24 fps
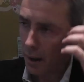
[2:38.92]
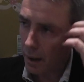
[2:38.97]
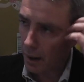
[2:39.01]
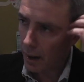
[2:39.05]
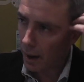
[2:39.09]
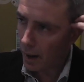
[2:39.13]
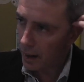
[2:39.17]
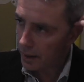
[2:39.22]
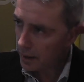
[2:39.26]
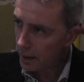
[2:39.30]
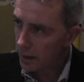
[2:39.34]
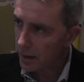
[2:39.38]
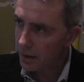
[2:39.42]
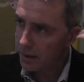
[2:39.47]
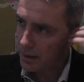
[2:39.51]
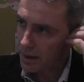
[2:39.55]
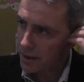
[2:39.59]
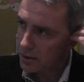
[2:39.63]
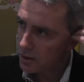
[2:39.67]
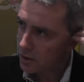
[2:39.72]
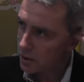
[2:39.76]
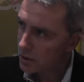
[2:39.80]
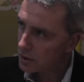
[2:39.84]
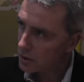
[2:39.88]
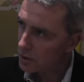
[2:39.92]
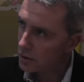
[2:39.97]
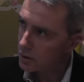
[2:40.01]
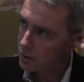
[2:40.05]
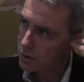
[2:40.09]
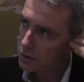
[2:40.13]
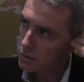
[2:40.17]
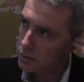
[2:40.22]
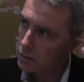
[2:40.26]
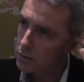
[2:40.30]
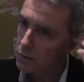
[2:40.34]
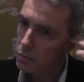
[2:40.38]
Underneath natural
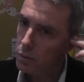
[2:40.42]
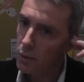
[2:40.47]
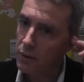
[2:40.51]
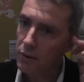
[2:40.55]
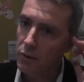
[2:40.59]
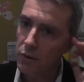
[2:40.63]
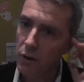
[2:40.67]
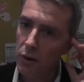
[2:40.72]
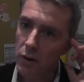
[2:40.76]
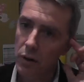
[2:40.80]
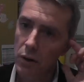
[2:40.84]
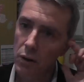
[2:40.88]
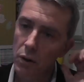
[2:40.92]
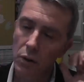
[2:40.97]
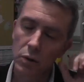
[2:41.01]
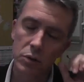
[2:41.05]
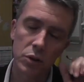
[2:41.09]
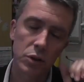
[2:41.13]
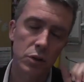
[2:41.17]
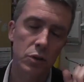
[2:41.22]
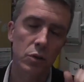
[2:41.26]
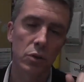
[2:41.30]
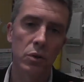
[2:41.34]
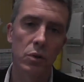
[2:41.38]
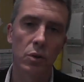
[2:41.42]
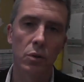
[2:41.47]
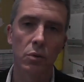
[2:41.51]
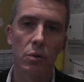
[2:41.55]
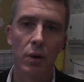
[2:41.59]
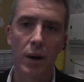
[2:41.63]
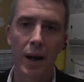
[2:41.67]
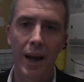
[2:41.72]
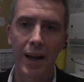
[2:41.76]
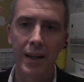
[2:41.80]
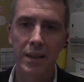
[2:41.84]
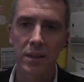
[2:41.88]
consequences, we've got logical or
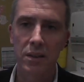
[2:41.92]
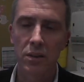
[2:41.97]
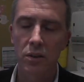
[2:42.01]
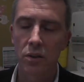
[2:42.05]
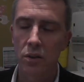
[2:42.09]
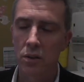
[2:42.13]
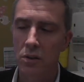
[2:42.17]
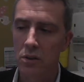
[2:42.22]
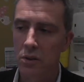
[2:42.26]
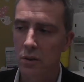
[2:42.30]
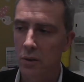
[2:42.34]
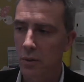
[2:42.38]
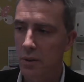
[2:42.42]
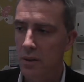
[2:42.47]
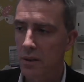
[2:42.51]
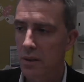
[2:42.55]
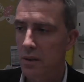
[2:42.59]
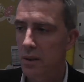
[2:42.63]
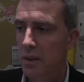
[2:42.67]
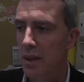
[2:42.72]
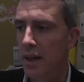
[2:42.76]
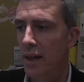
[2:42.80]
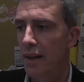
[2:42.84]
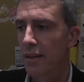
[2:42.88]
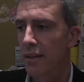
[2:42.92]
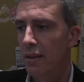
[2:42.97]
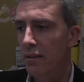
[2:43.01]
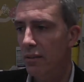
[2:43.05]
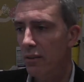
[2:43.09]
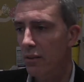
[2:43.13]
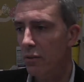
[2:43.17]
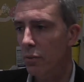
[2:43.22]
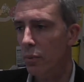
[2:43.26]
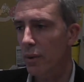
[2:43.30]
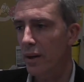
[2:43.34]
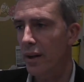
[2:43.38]
related consequence, and this
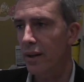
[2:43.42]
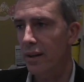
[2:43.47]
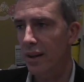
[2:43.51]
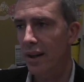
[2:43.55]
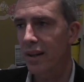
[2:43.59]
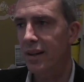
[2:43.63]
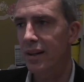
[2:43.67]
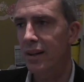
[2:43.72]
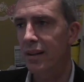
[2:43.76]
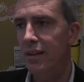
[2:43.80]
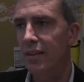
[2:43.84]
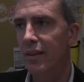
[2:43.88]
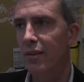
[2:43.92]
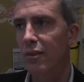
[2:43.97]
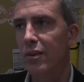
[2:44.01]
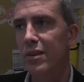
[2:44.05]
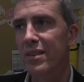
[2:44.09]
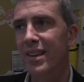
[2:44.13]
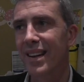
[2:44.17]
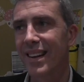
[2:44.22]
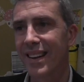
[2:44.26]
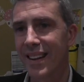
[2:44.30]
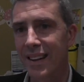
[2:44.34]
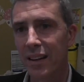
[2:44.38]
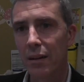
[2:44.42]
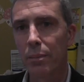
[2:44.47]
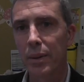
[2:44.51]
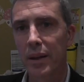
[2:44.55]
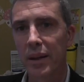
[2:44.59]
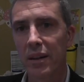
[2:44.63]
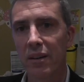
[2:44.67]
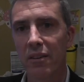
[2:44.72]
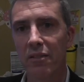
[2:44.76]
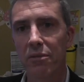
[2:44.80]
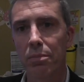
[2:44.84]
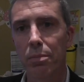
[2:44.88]
is where there is a little
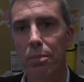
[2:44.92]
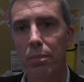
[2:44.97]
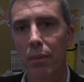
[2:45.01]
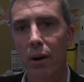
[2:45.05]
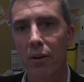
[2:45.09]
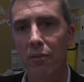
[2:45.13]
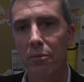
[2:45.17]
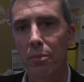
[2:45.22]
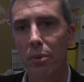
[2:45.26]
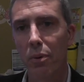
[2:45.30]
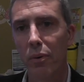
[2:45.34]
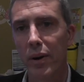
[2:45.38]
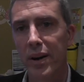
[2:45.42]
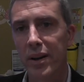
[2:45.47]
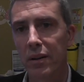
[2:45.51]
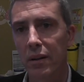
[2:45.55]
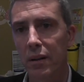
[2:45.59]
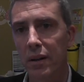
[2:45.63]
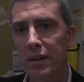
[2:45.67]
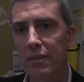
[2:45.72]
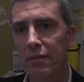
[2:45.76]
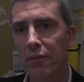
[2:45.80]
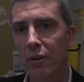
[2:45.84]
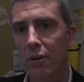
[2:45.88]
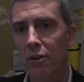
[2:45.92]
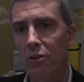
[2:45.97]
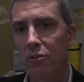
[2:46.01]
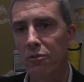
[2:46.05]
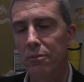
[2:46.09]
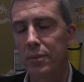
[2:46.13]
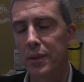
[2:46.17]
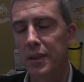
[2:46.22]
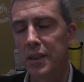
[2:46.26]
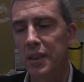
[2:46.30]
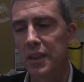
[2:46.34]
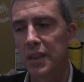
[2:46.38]
bit of parental
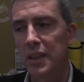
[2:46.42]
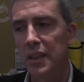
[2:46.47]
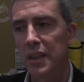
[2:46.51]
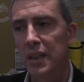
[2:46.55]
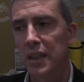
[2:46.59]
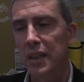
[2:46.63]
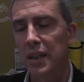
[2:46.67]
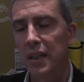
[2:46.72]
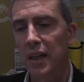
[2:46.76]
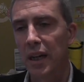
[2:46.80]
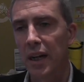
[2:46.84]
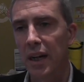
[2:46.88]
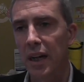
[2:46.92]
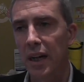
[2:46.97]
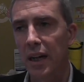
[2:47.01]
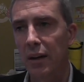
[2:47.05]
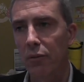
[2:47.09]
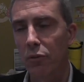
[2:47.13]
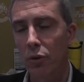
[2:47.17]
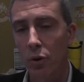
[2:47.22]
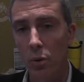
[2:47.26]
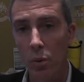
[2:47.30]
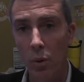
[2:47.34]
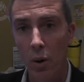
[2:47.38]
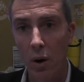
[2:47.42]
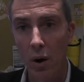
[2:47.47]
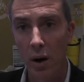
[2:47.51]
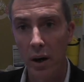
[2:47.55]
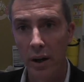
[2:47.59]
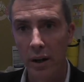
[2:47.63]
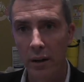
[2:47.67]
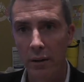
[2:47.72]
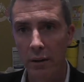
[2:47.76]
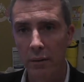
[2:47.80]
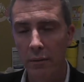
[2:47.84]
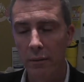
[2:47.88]
involvement
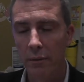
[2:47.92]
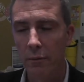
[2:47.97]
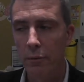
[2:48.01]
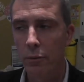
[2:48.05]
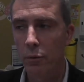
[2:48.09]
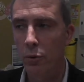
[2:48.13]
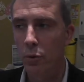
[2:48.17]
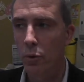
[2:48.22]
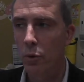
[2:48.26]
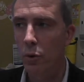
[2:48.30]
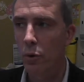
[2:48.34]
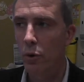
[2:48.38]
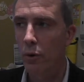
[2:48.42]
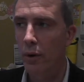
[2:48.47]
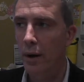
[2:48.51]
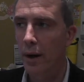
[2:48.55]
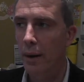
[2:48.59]
required for